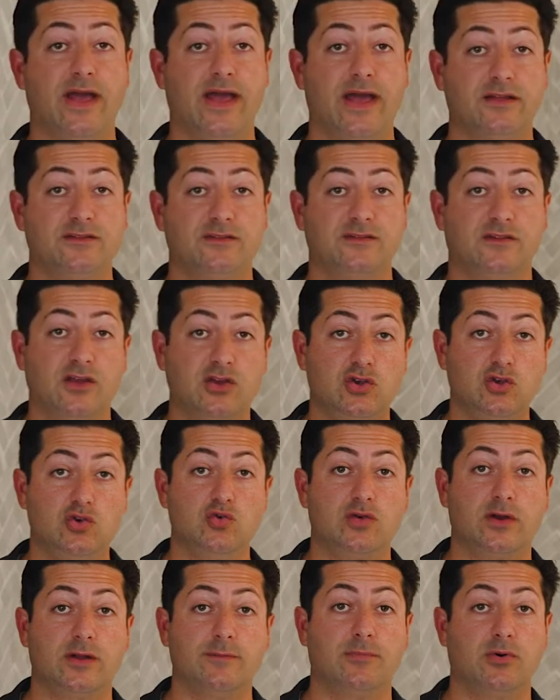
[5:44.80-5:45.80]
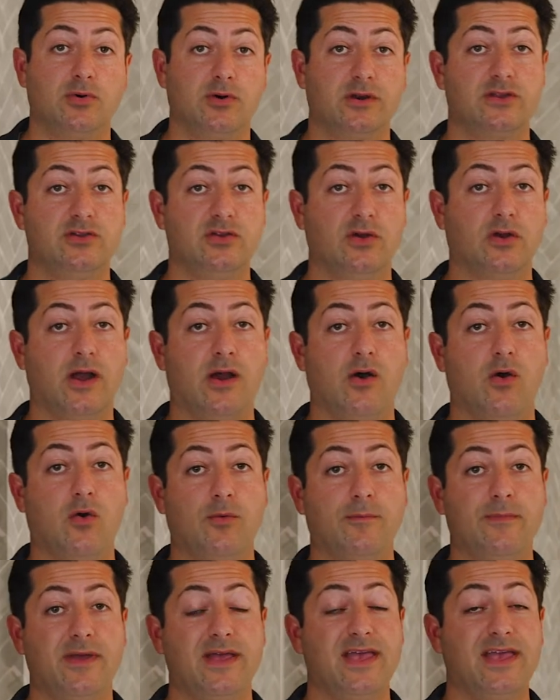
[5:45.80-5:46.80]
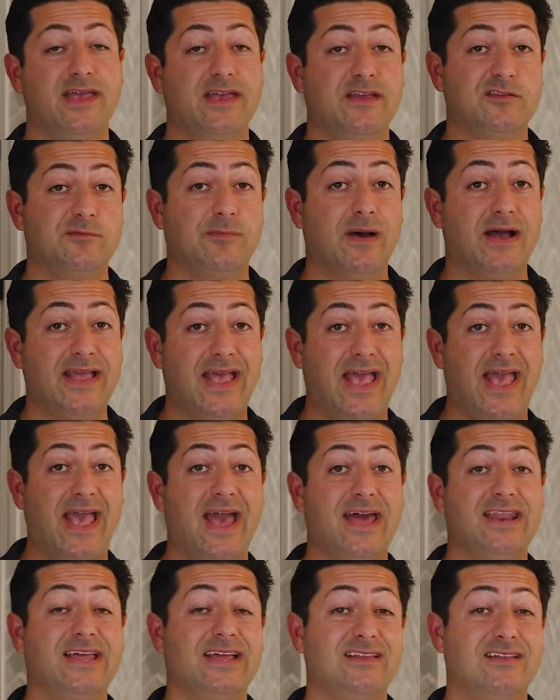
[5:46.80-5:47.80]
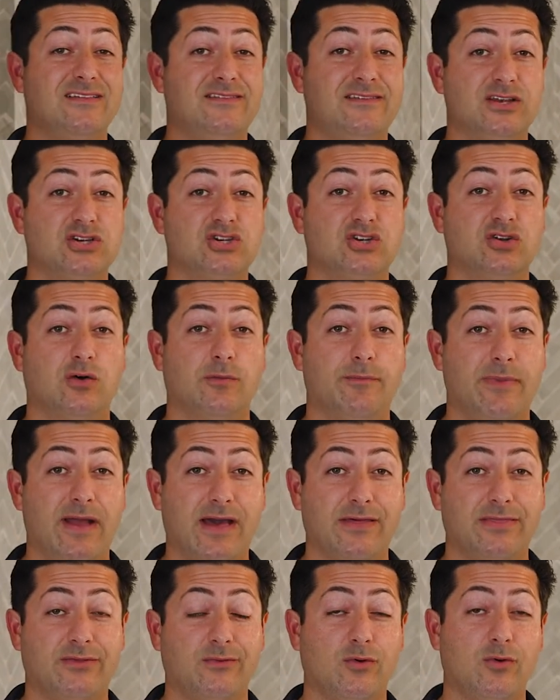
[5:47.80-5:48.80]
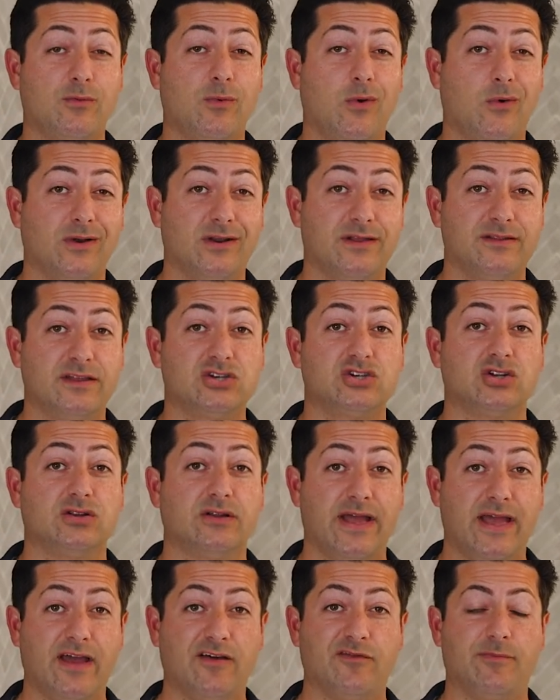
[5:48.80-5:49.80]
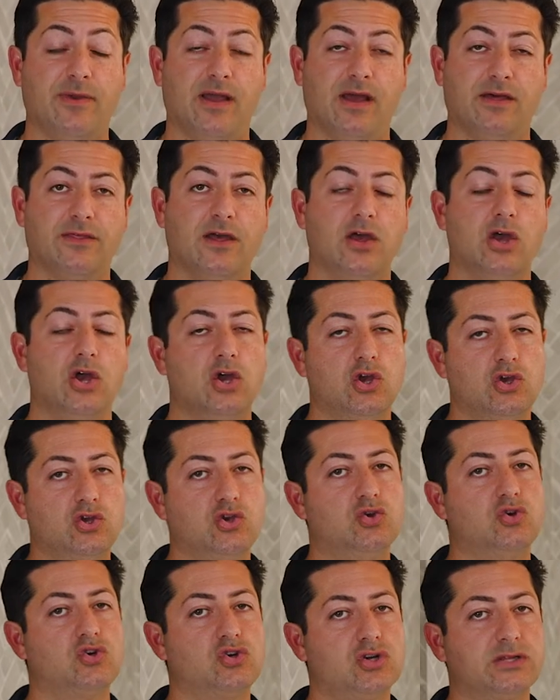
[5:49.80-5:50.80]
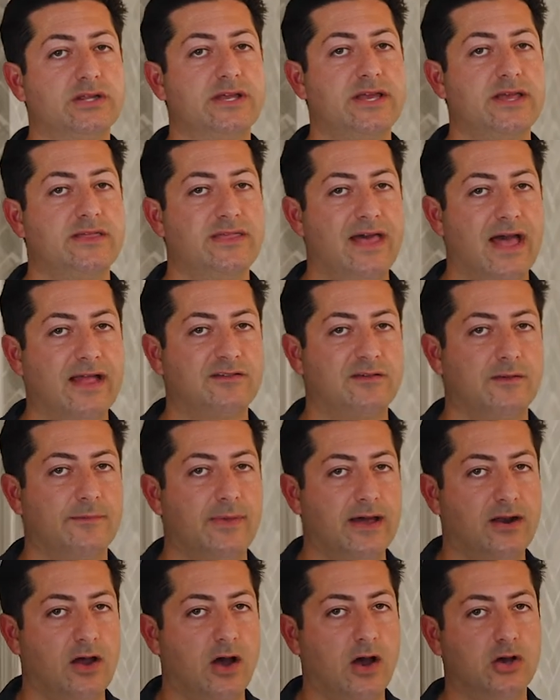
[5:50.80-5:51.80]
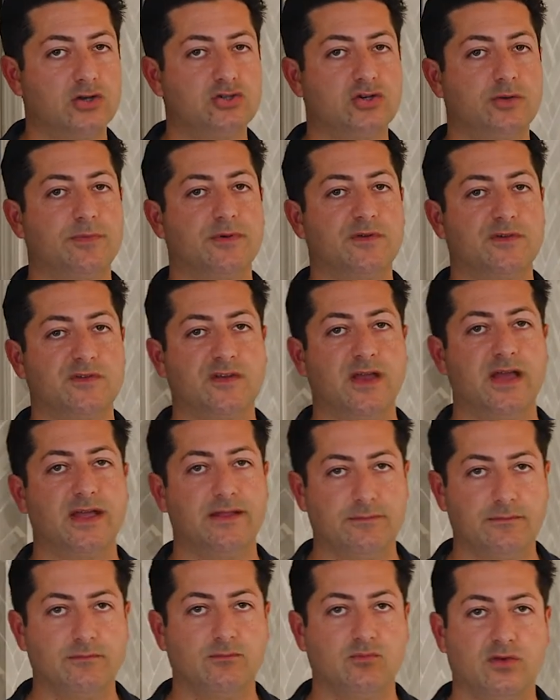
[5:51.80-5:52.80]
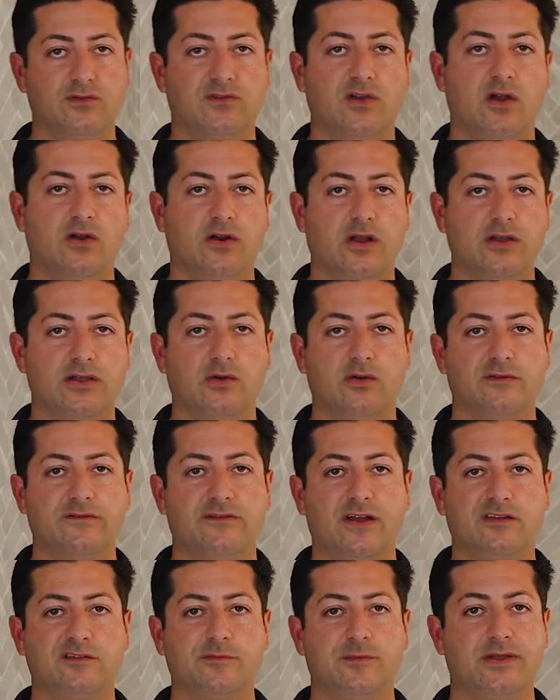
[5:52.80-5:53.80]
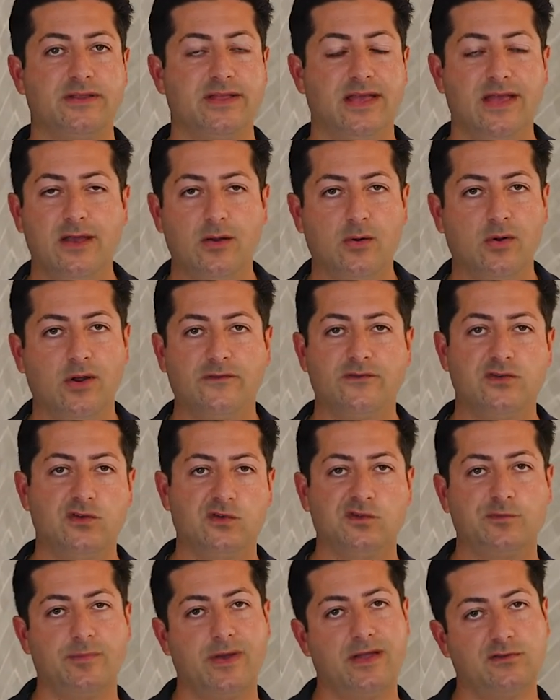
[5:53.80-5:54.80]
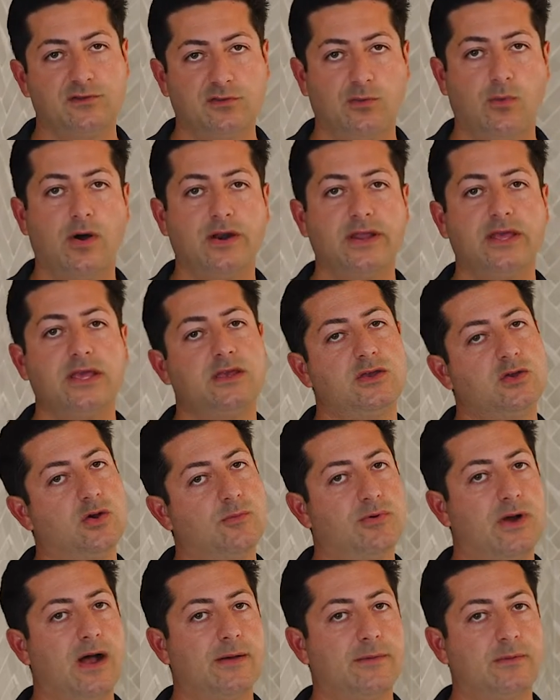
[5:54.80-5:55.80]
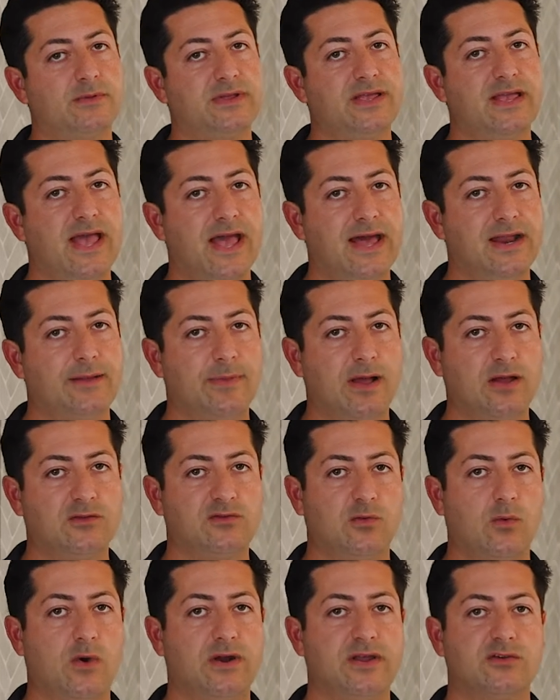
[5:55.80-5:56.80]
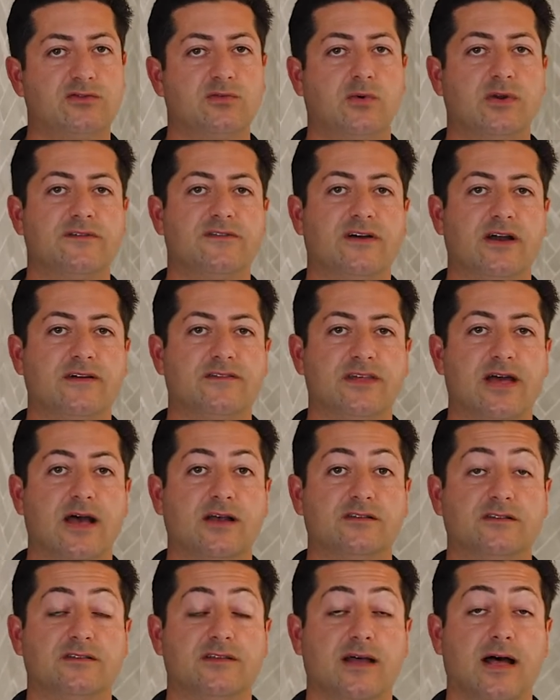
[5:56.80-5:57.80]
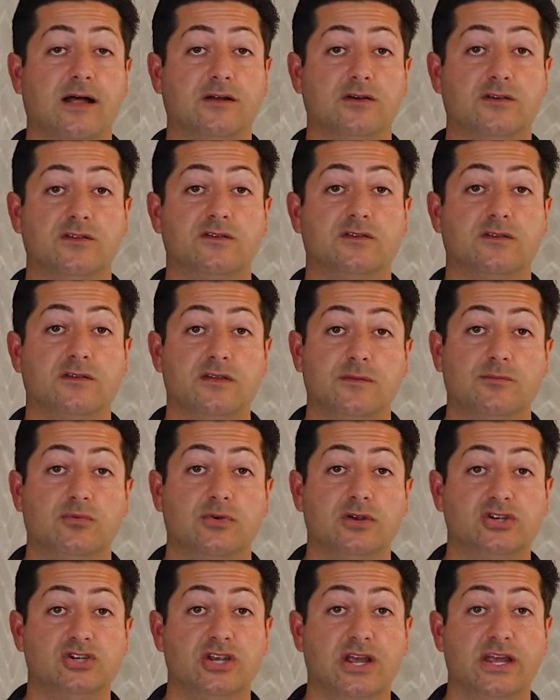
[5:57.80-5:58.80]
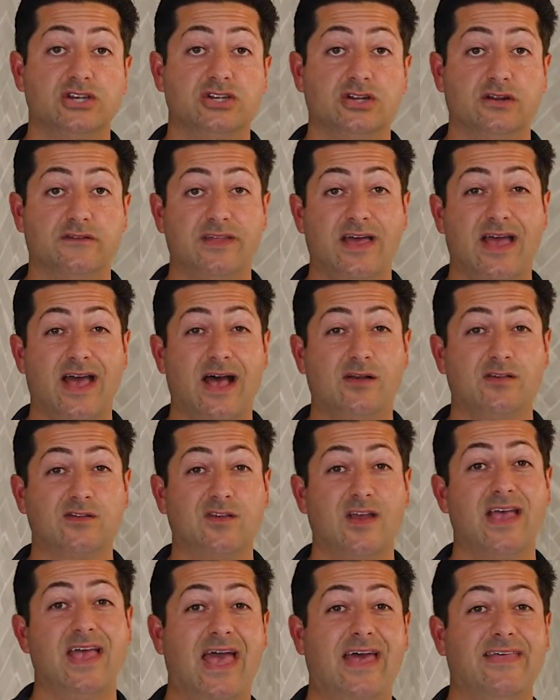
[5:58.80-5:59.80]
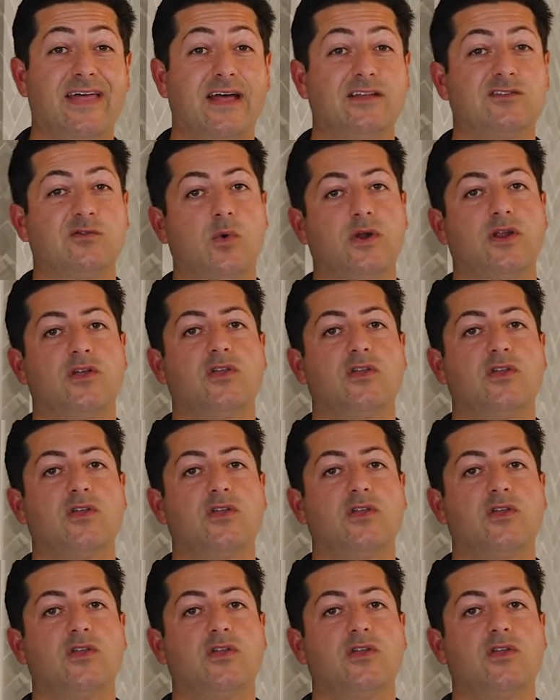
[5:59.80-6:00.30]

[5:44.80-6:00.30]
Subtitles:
adds that you can put in your home is by adding an additional bathroom or an additional half bath. Usually that's about 100% return on your investment, where if you spend 20, you'll probably add about $20,000 or $25,000 to the appreciation of the house. And that's one